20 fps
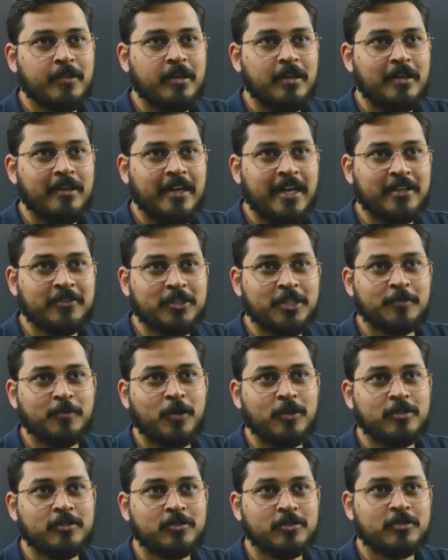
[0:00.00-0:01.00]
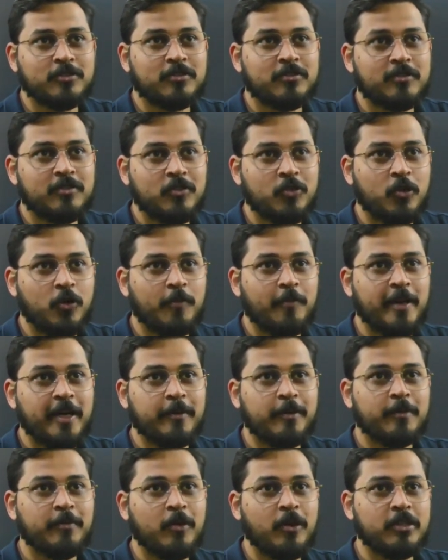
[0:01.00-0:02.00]
live stream also to many
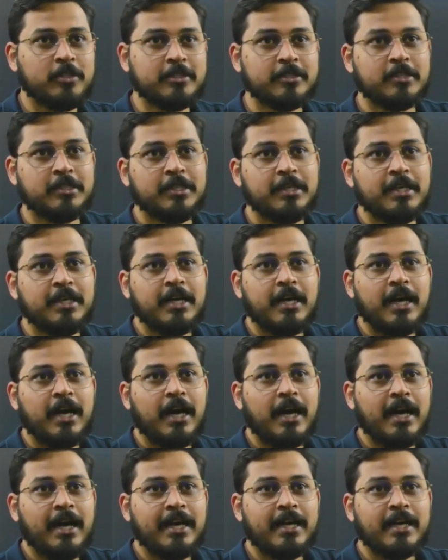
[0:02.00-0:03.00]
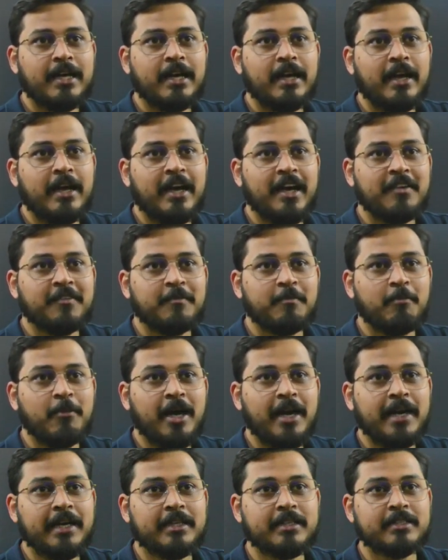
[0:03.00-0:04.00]
people also. I have
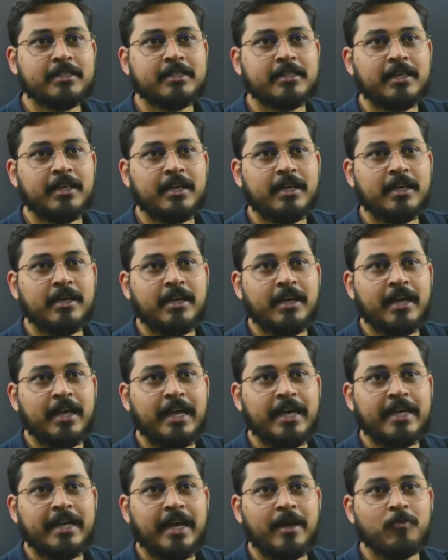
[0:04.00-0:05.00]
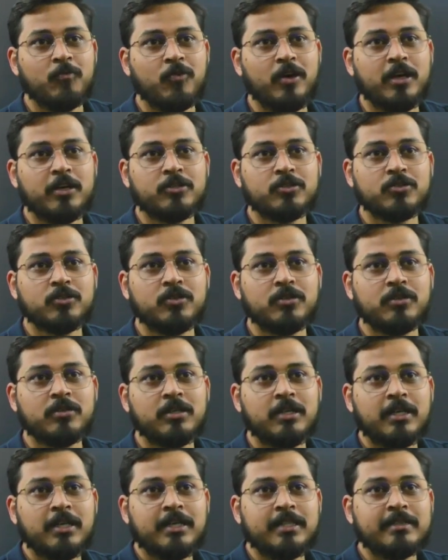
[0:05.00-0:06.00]
Mac Air M1, so
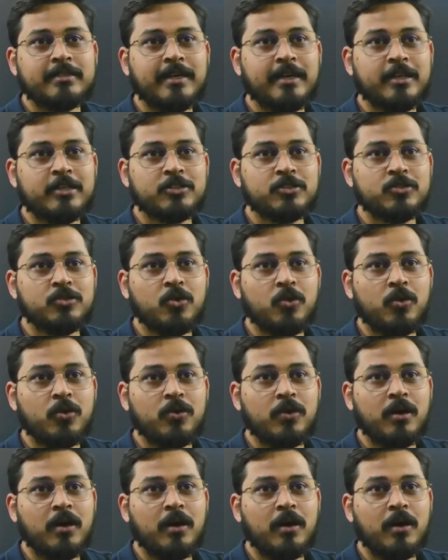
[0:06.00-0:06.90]
there is no